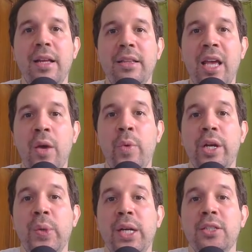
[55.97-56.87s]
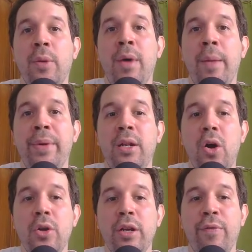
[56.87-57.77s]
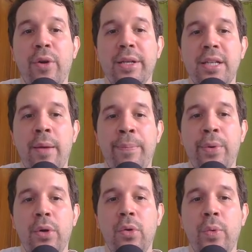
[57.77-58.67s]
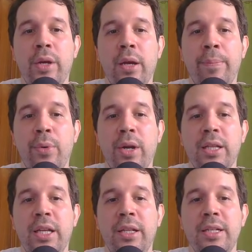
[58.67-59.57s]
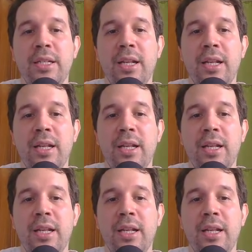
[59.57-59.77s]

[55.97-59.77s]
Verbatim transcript: Then we create some mapping logic. For example, we can put it in this